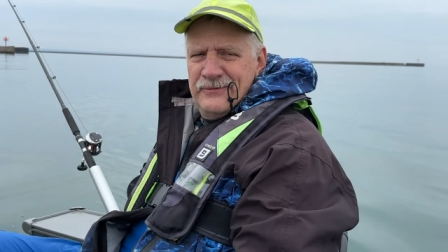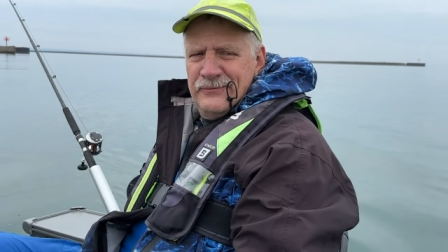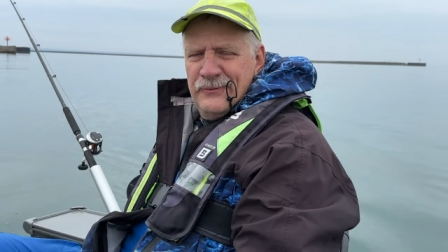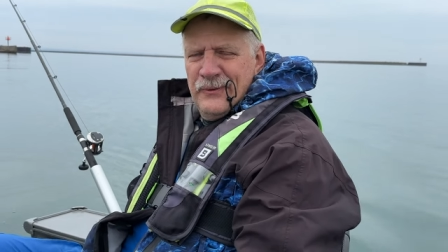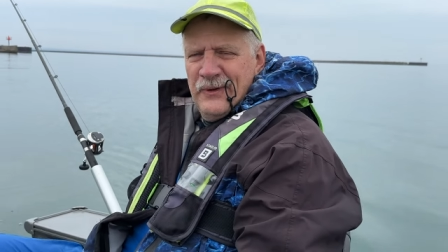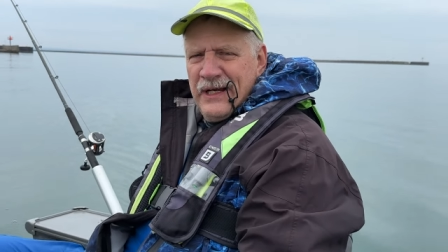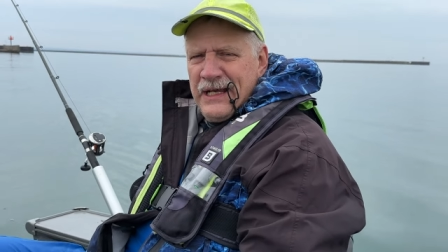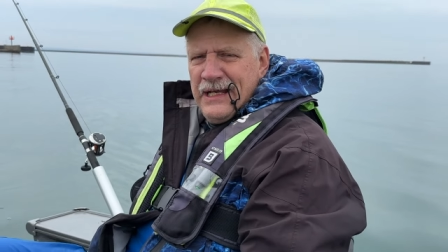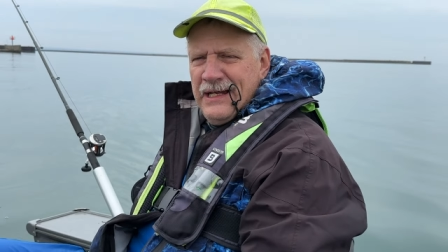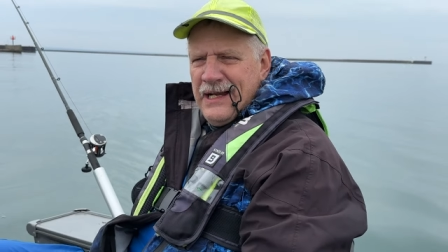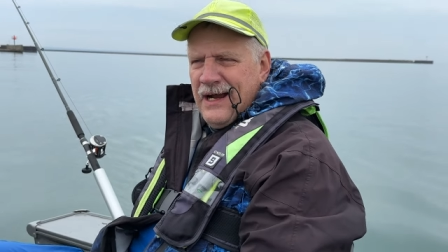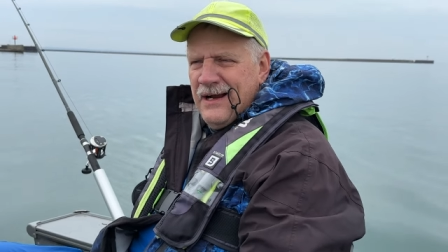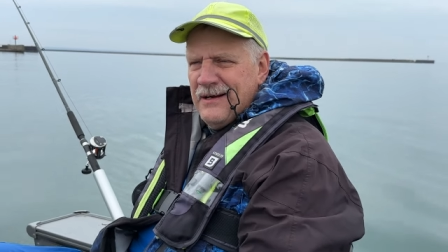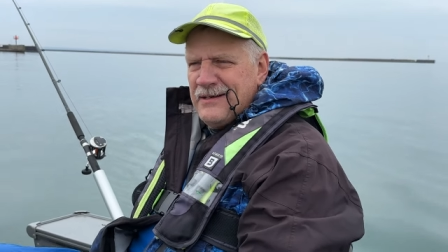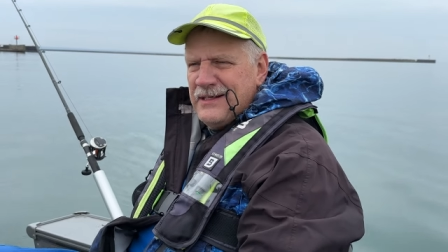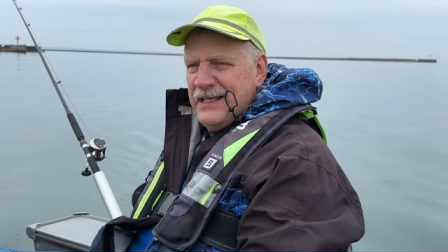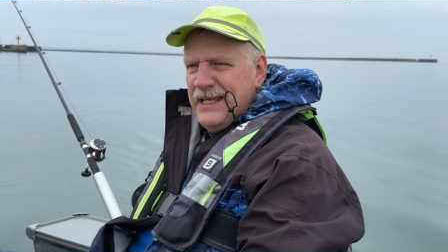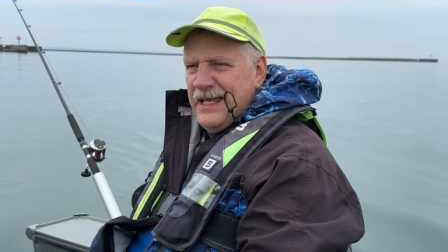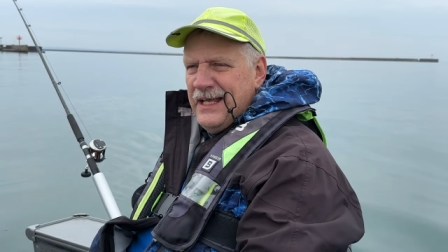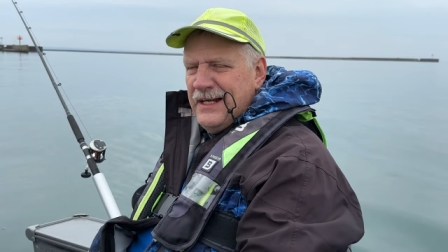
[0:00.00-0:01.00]
working
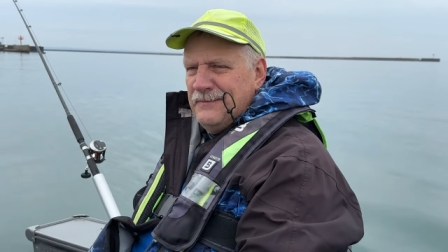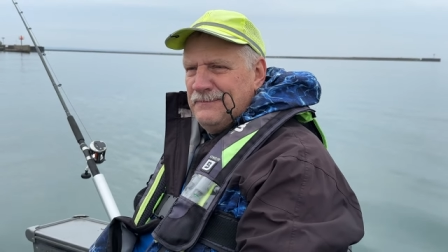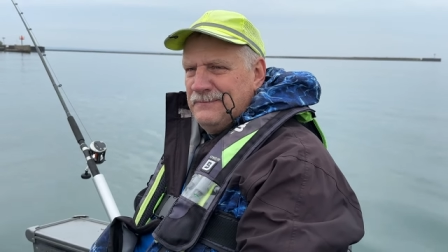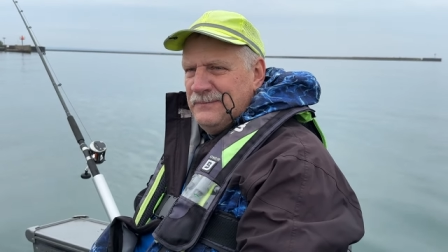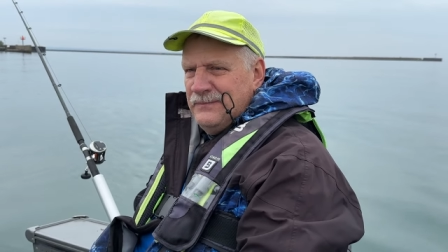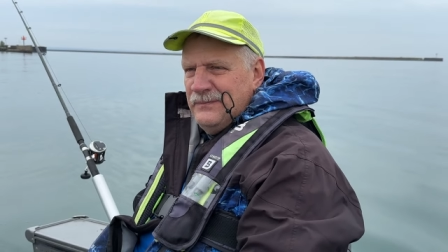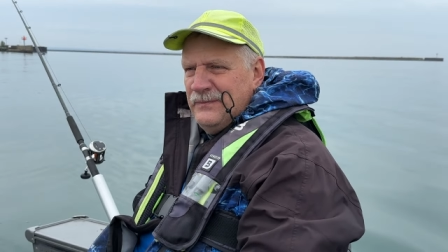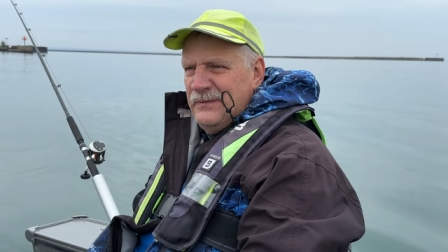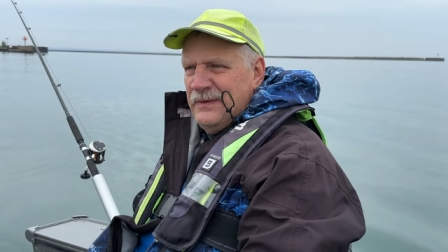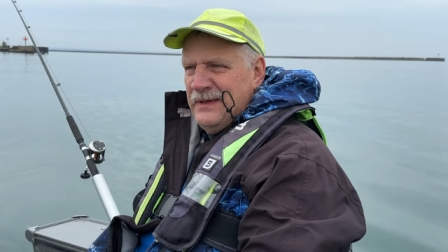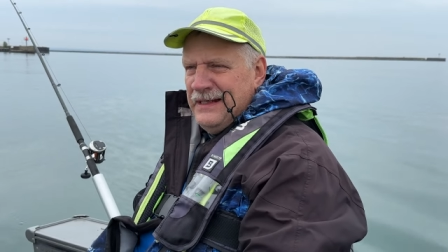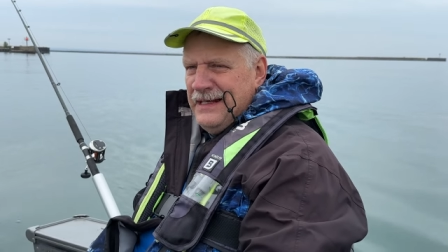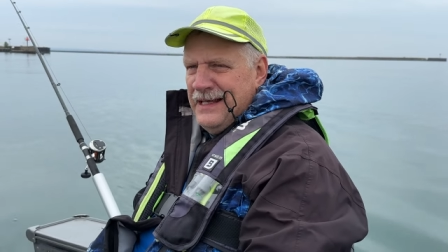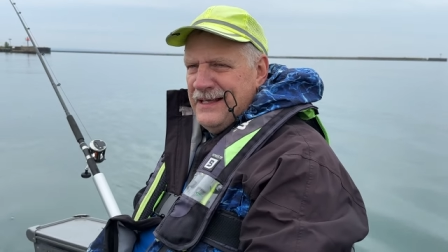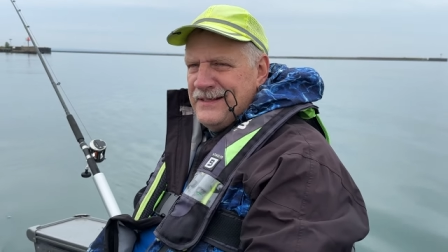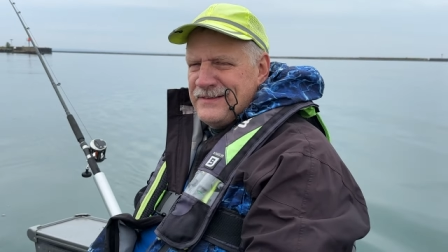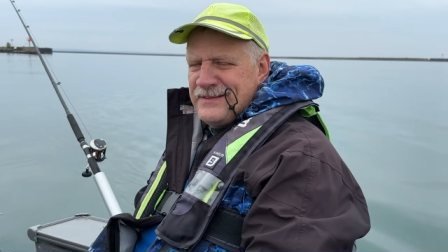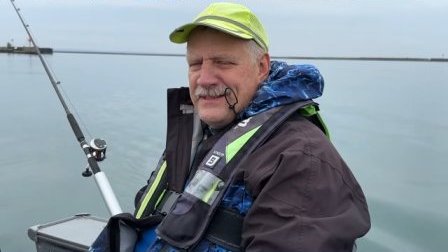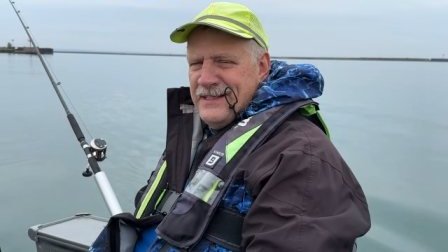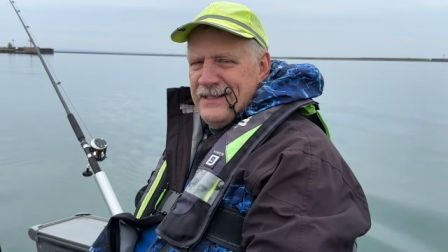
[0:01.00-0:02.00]
hard to get them. And
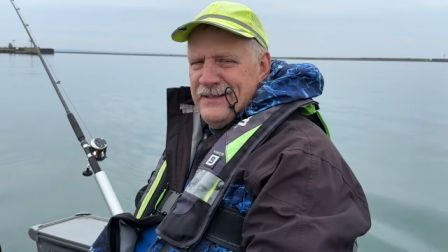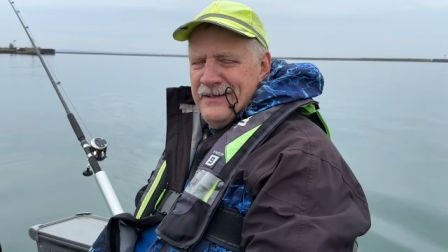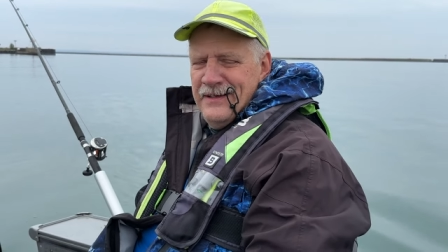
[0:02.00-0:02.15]
I said,